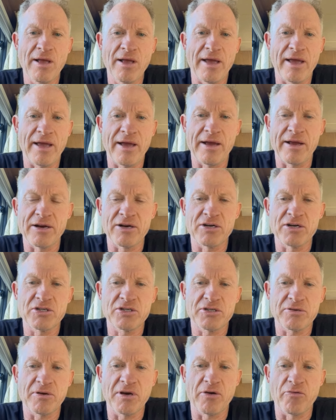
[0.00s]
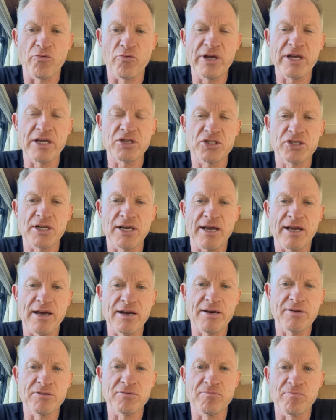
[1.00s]
and
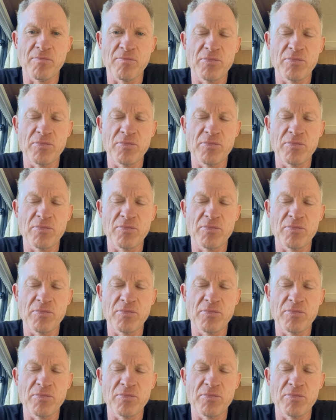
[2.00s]
re-insulated,